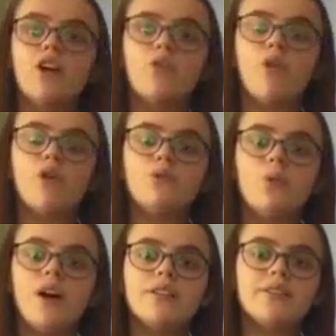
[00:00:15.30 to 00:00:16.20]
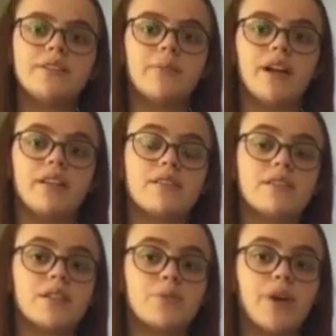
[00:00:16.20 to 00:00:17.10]
World water demand is
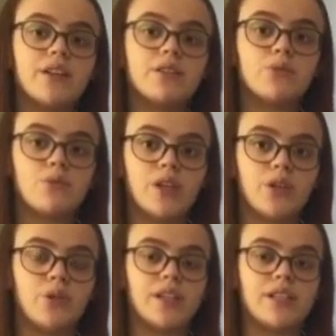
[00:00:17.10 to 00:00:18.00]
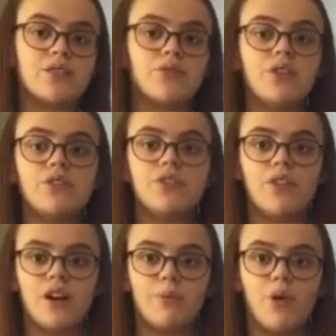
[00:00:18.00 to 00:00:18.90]
expected to increase
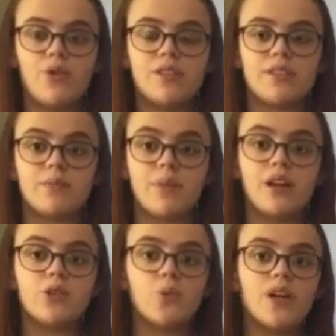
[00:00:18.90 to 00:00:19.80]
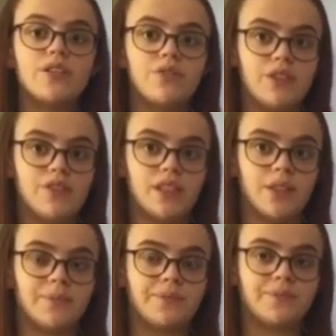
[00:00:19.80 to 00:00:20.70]
55% by
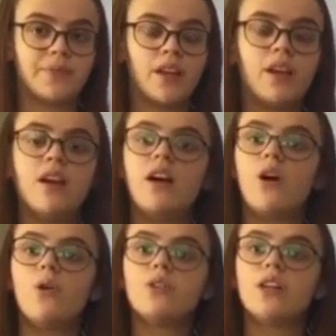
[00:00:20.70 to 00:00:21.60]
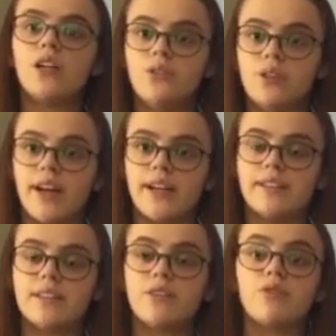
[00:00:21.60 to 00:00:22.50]
2050. On the other
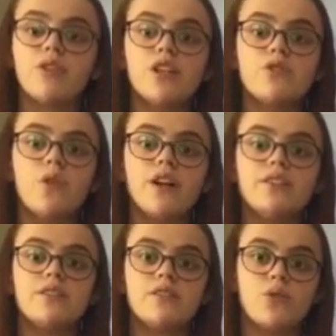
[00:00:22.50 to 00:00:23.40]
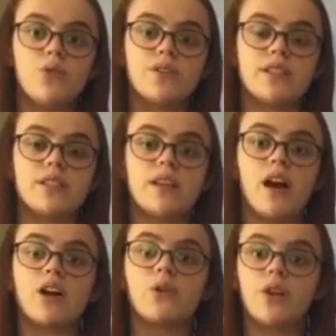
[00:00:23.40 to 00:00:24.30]
hand, freshwater resources
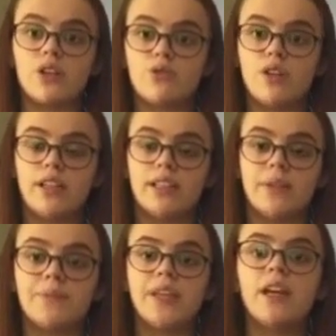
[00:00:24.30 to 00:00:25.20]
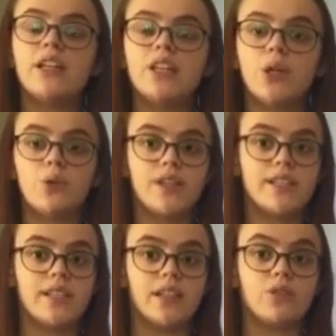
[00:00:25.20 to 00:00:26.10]
are gradually
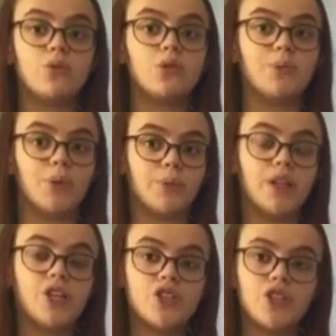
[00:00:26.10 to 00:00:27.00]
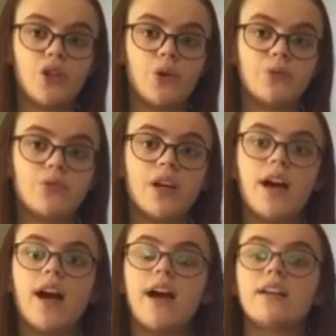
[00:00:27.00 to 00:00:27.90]
decreasing due to population growth
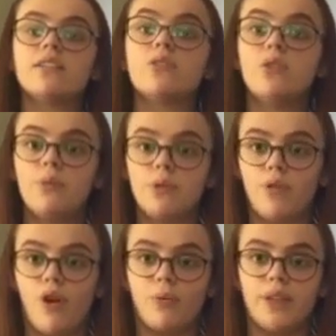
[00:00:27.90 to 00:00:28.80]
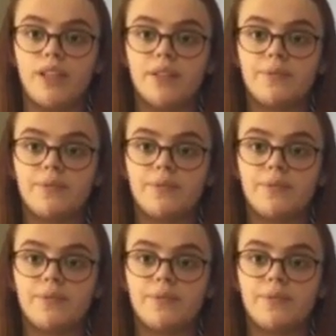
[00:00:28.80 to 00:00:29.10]
and global warming.